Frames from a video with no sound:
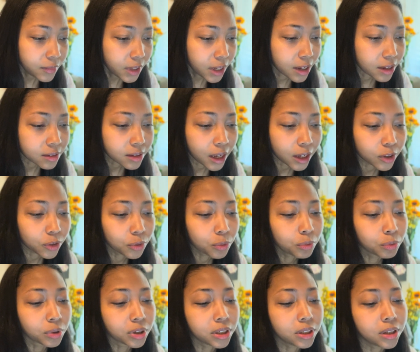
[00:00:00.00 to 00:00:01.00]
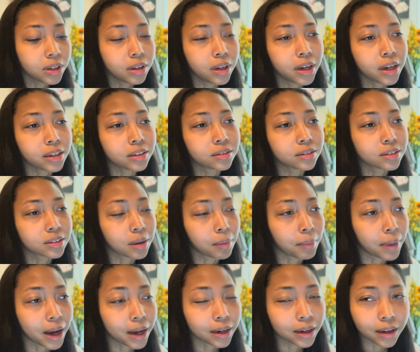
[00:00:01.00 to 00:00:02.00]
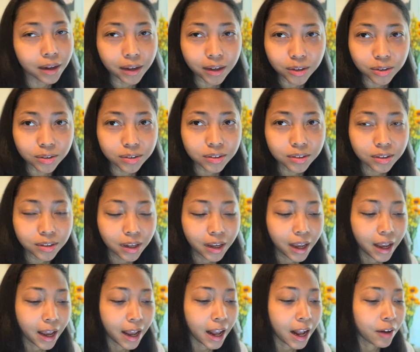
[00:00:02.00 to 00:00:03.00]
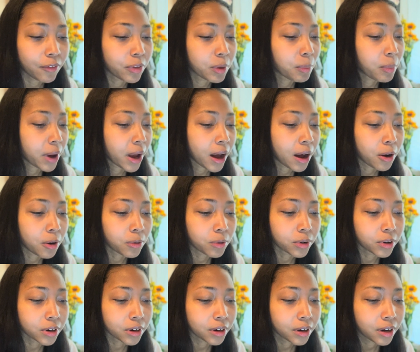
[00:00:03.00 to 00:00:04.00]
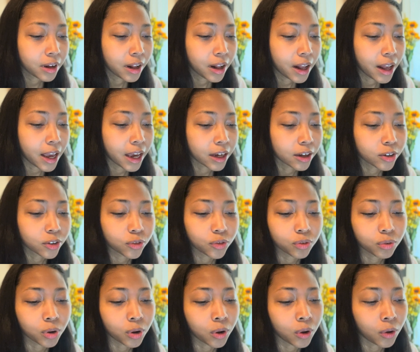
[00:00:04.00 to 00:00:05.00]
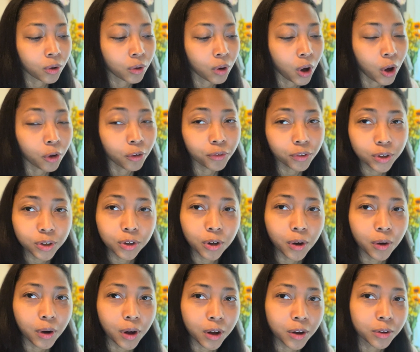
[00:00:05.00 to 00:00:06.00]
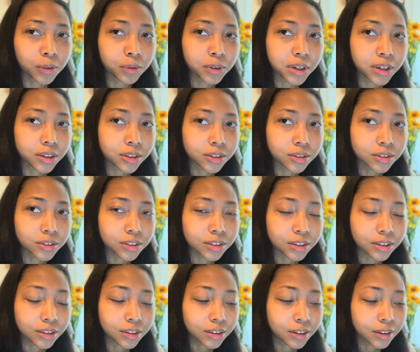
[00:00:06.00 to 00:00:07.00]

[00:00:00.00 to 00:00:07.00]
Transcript: It's like you really letting somebody else have the power and control over your own energy.